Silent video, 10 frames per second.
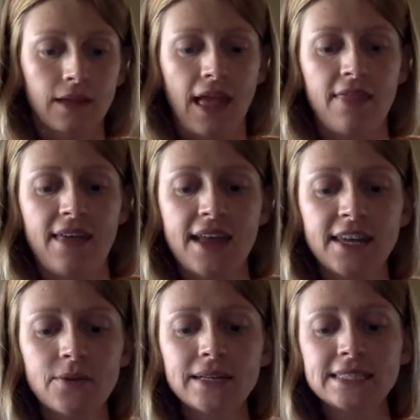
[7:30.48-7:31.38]
And then
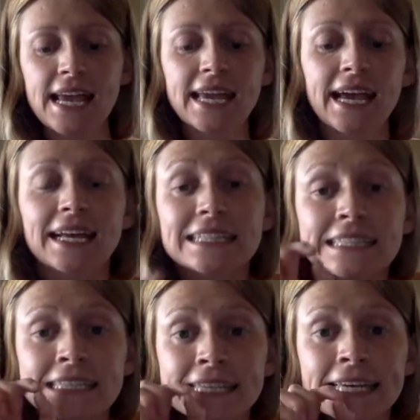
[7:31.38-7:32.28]
he would take a
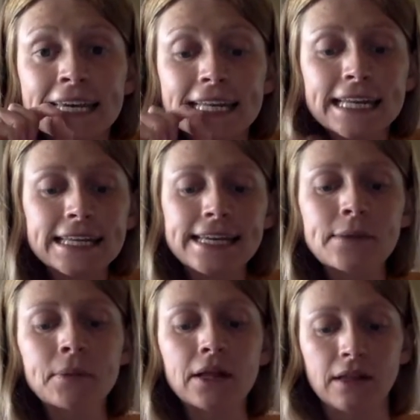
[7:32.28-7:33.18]
teeny
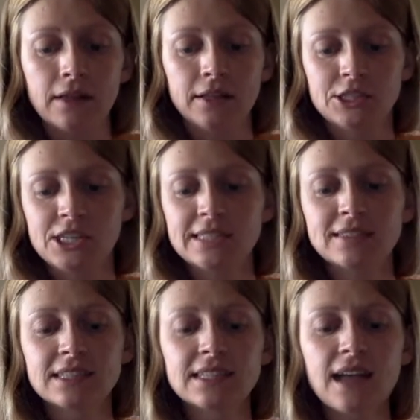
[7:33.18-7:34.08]
nibble,
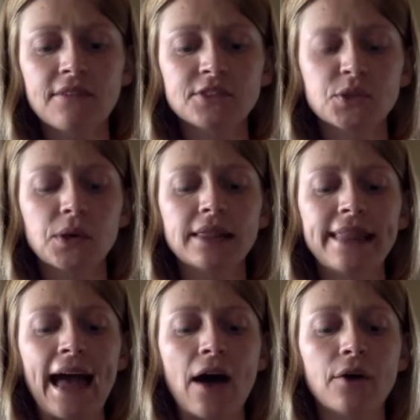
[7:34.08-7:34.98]
just enough to
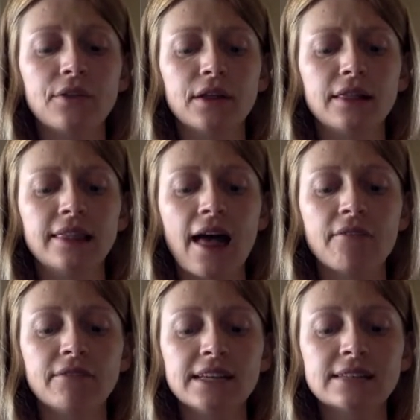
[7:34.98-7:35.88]
allow the
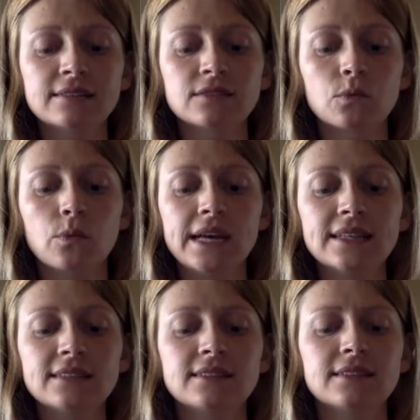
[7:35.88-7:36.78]
lovely
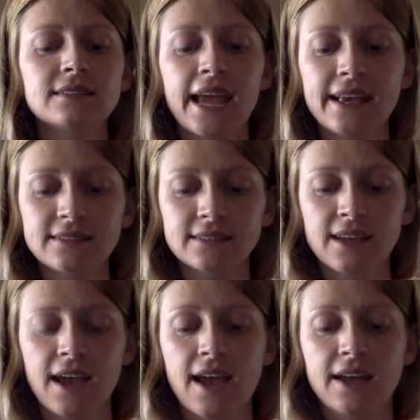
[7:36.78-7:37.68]
sweet taste
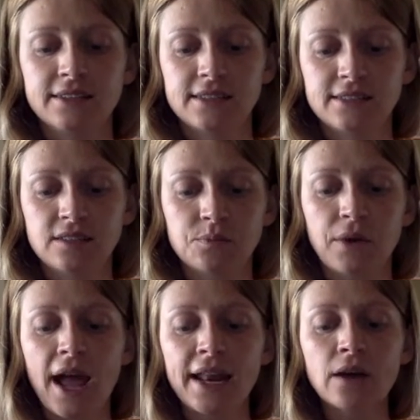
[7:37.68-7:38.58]
to
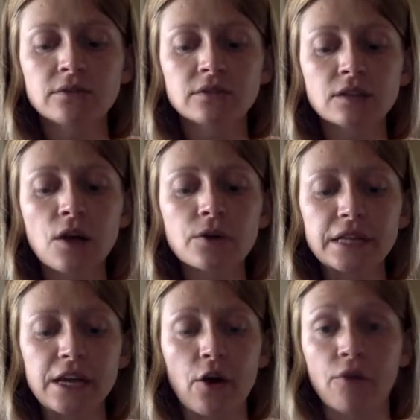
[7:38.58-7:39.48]
spread out
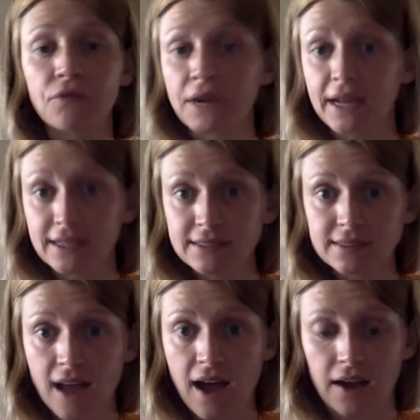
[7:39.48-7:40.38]
slowly over his
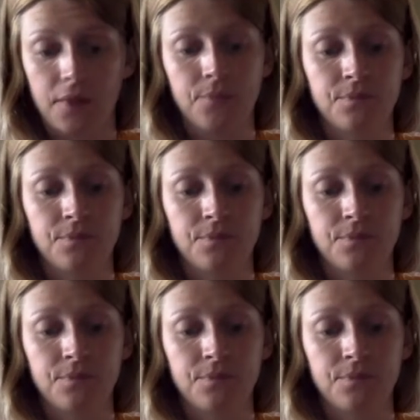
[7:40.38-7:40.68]
tongue.